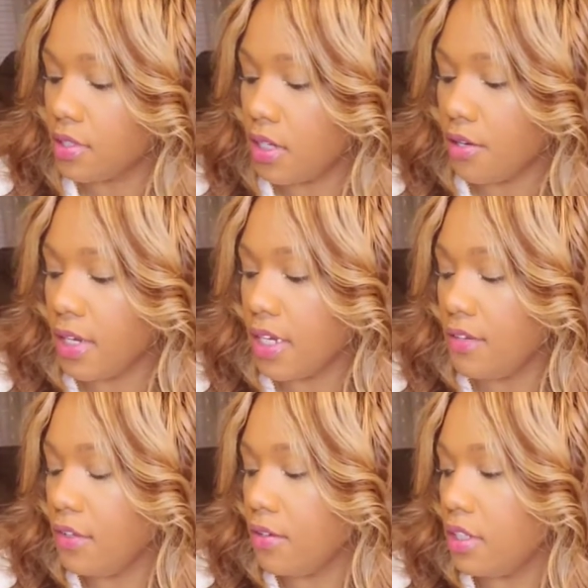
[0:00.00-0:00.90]
All right, if
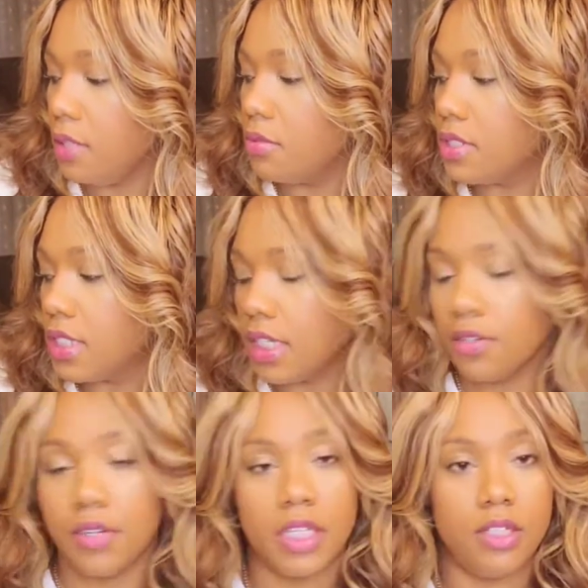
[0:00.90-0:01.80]
you're a Libra
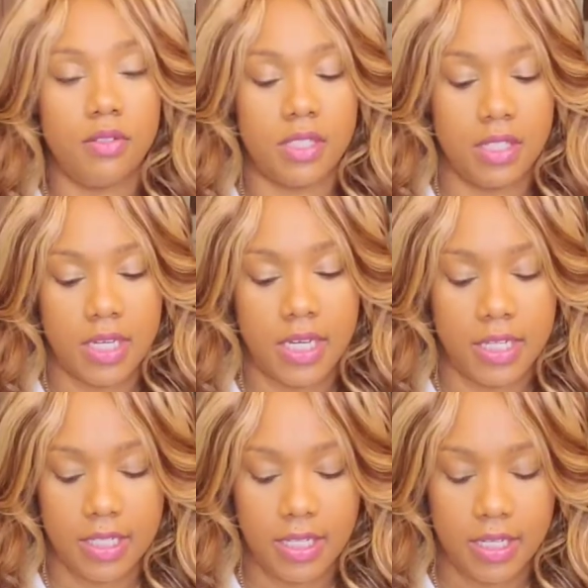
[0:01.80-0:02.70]
single and you did
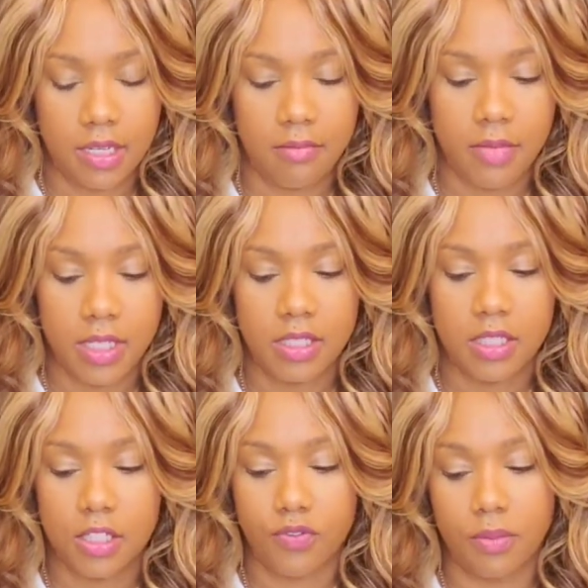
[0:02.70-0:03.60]
not get a
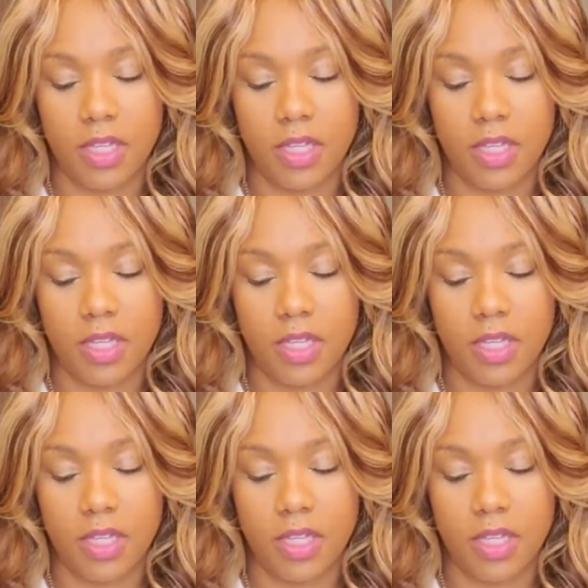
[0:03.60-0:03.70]
message from